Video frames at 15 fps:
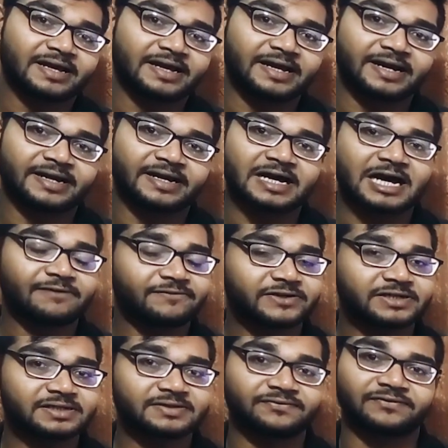and
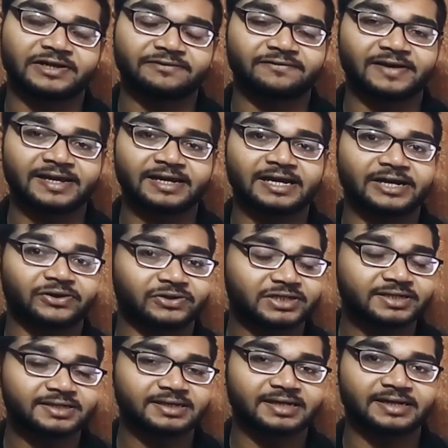after verifying and
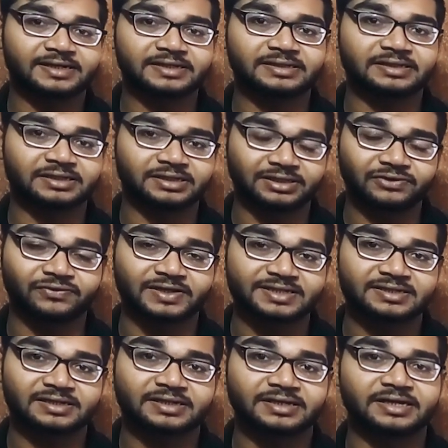authenticating the
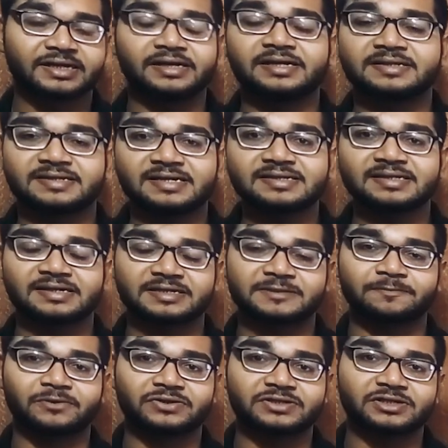request, it sends a
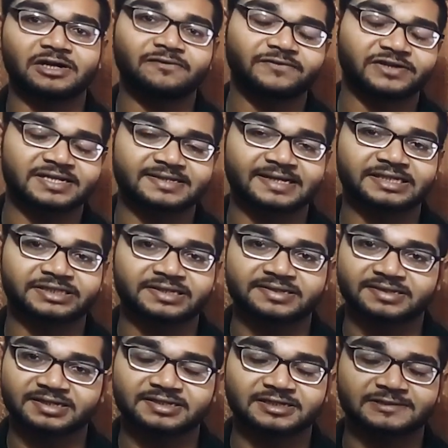response of transaction
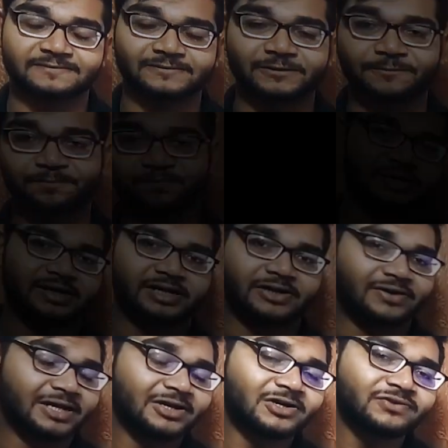successful.
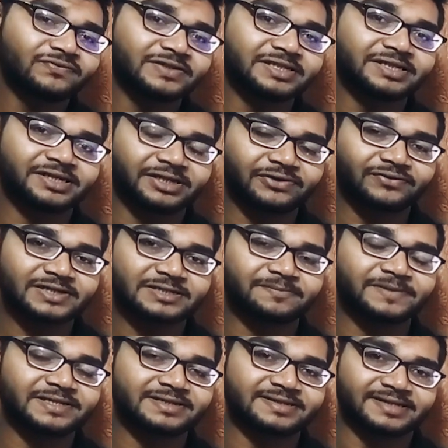Now along with the request
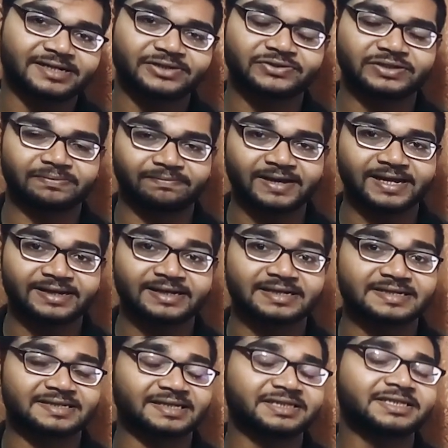being sent to the bank,
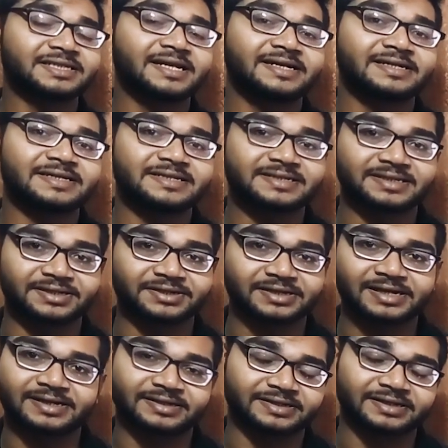a session ID is
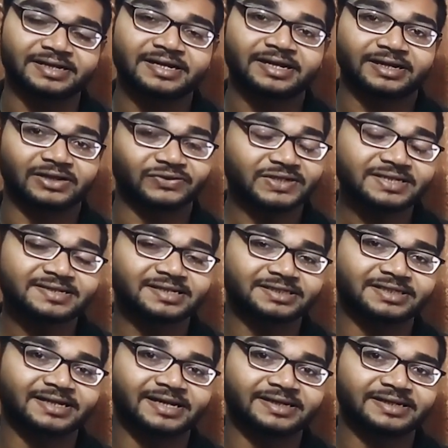created. Now this
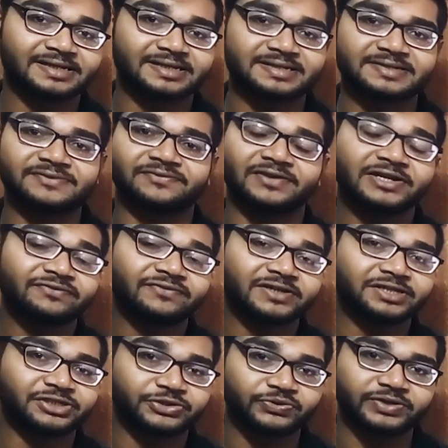session ID is
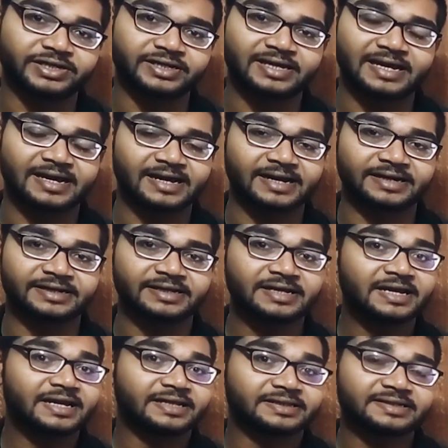very unique, and
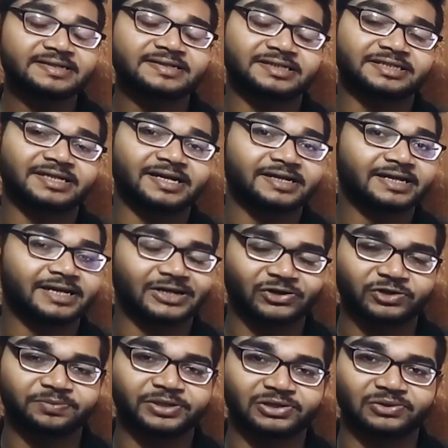this session ID
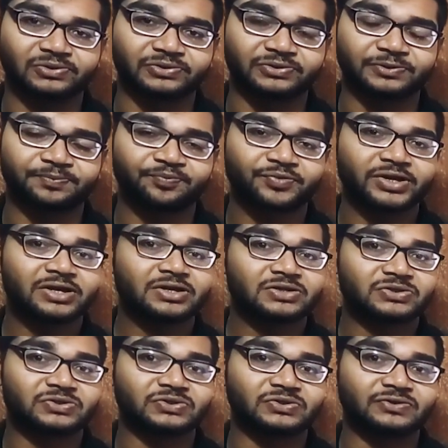cannot be cloned.
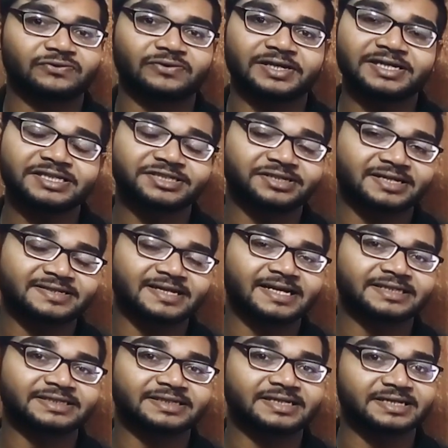So each
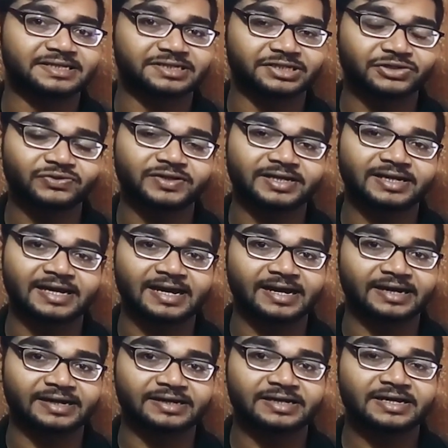transaction is unique,
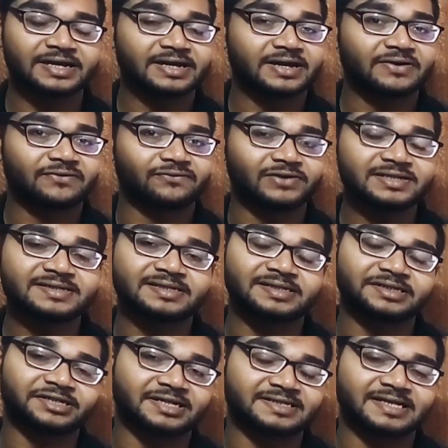and once
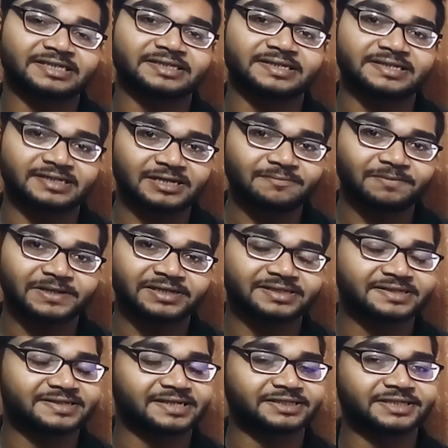the transaction is complete,
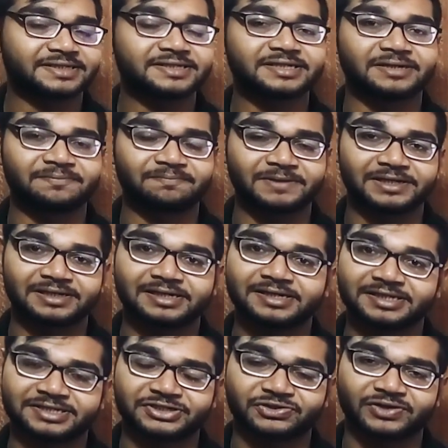the session is completely
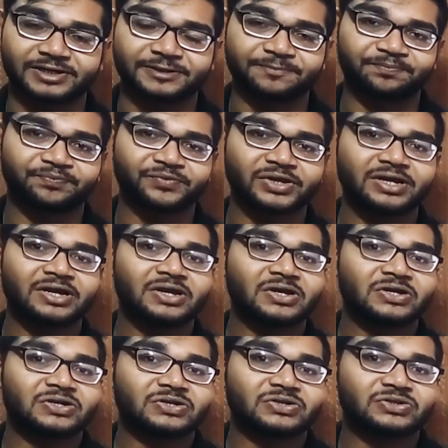destroyed.
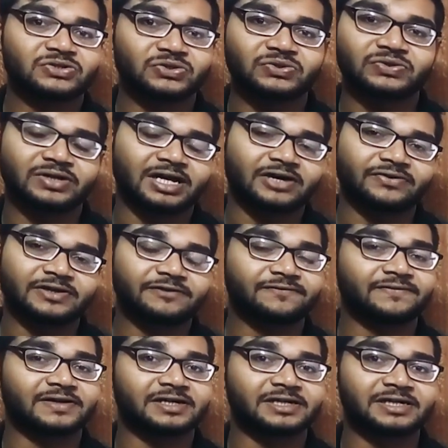So now
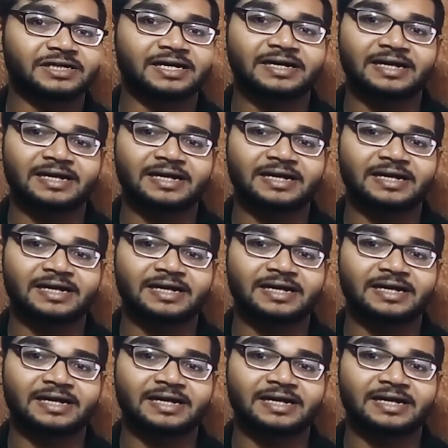if a